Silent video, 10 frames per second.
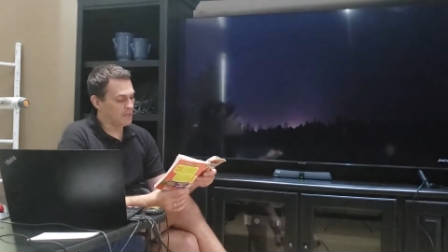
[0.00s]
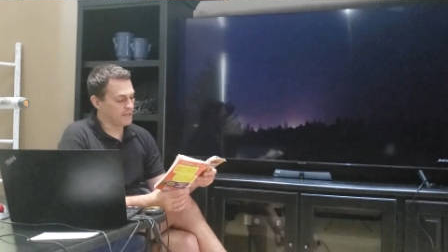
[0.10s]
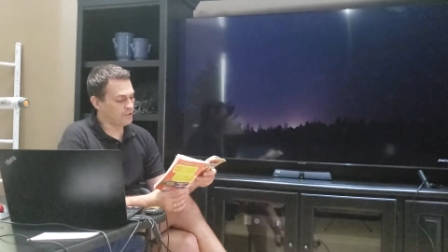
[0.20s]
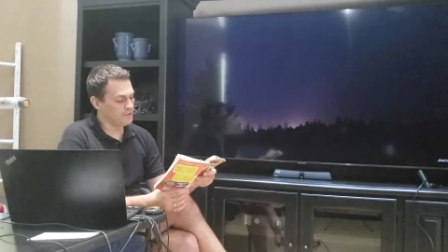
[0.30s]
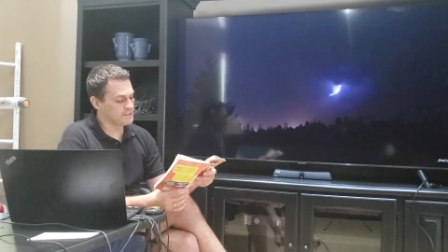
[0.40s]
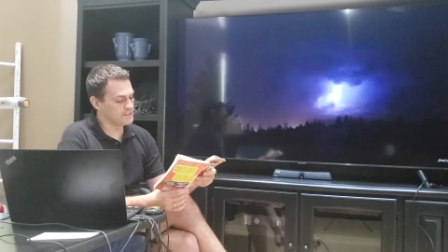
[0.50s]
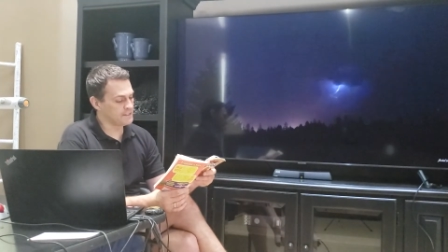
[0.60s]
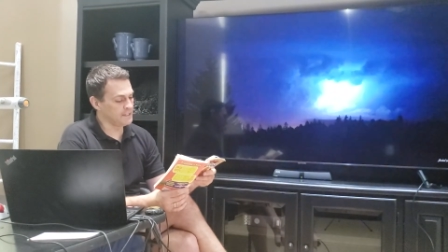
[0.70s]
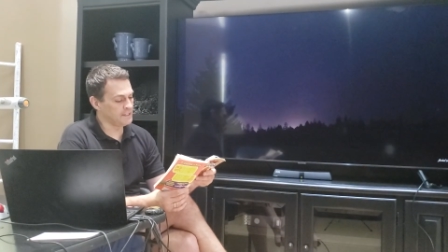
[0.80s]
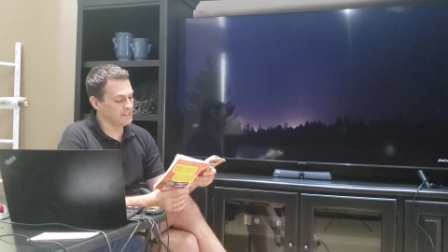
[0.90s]
I couldn't
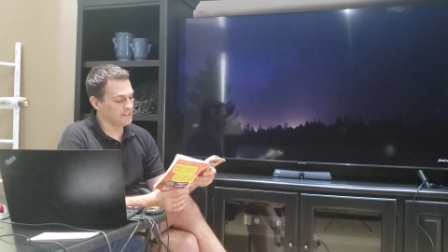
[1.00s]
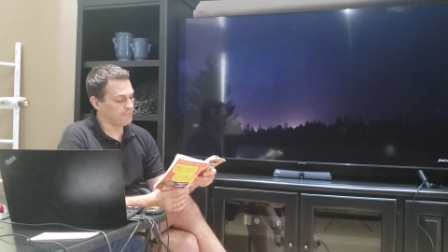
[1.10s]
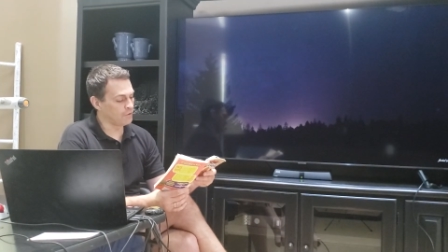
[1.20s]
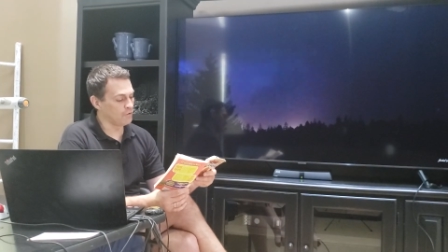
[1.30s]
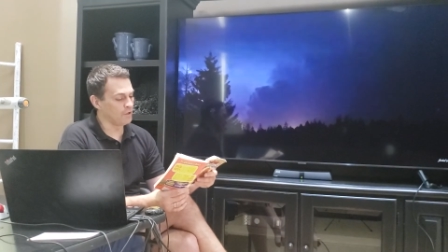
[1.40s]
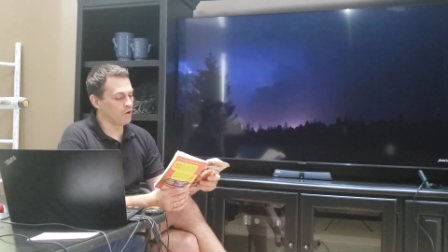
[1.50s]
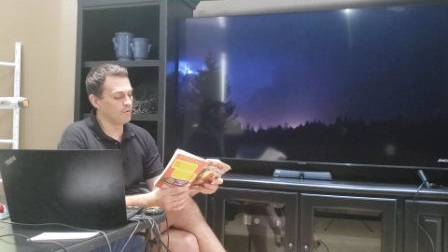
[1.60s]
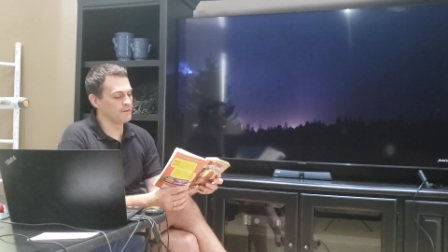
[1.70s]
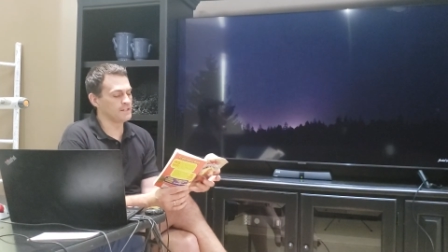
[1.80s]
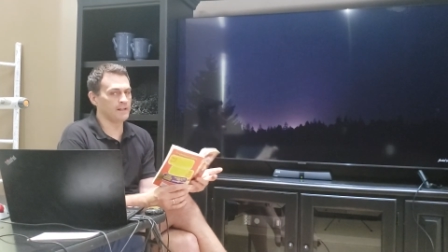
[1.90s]
see. They floated
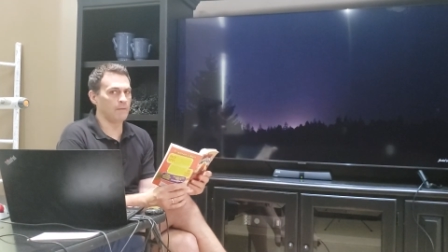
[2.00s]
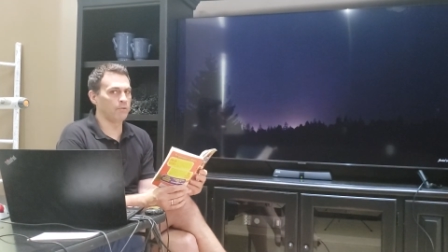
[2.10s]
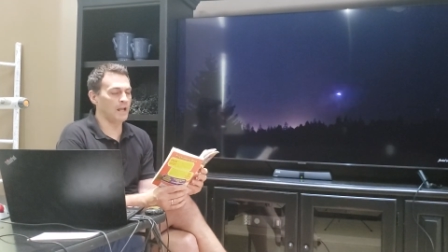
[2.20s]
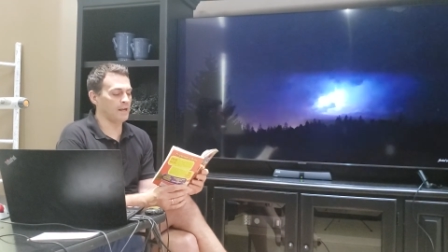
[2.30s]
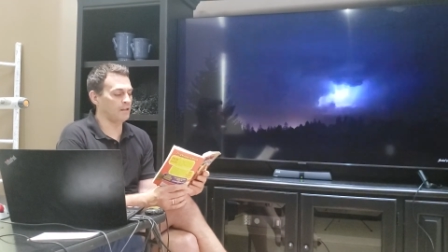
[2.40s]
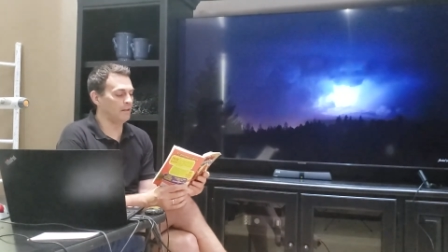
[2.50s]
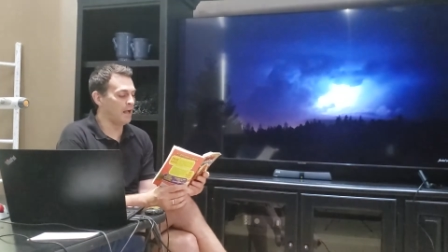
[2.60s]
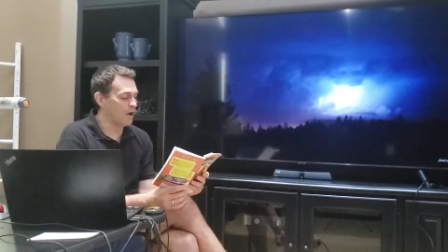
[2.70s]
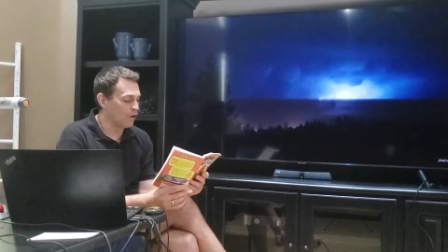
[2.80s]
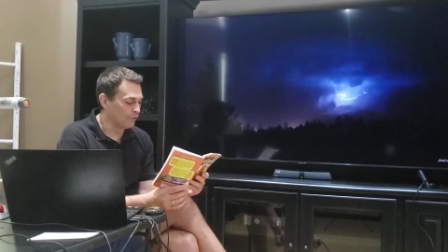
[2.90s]
over us like a black
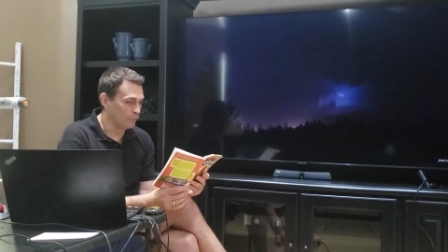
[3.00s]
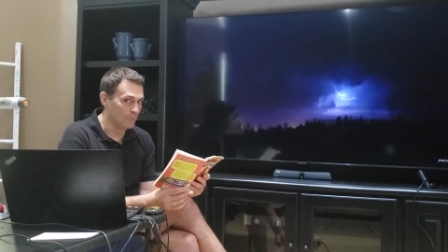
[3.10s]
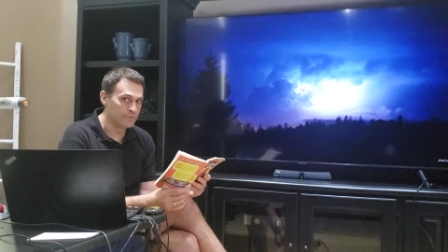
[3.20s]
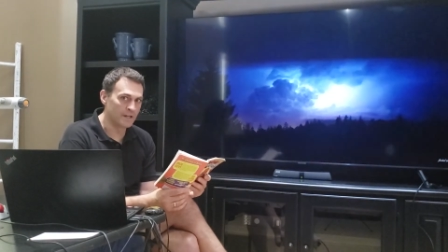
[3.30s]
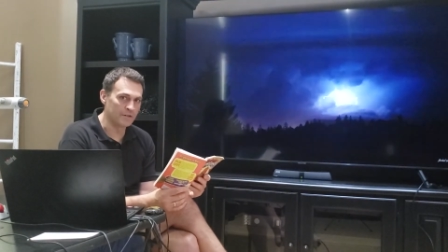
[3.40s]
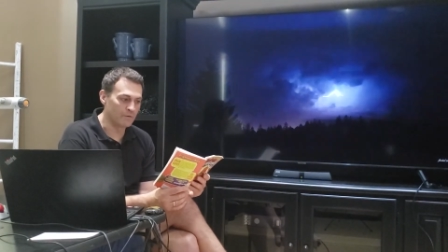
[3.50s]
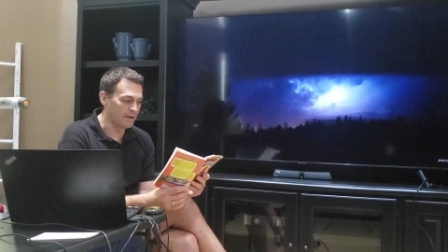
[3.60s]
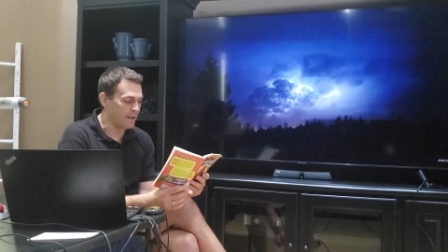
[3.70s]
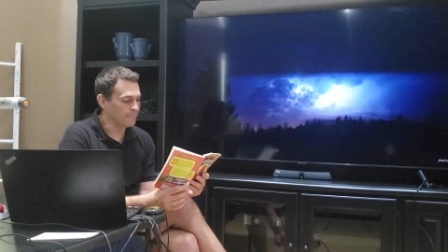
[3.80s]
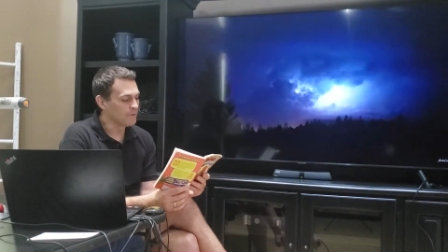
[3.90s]
cloud. Oops, I just
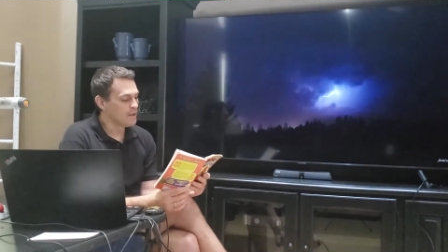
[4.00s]
read that.